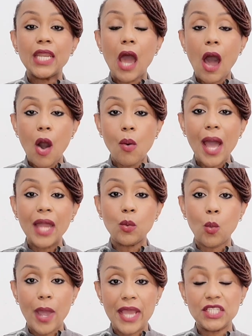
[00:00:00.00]
how
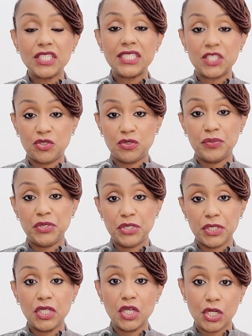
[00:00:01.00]
and when
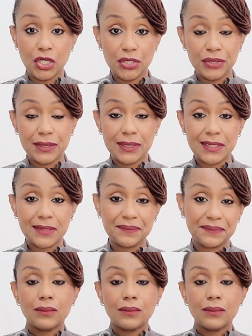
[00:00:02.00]
distribution occurs.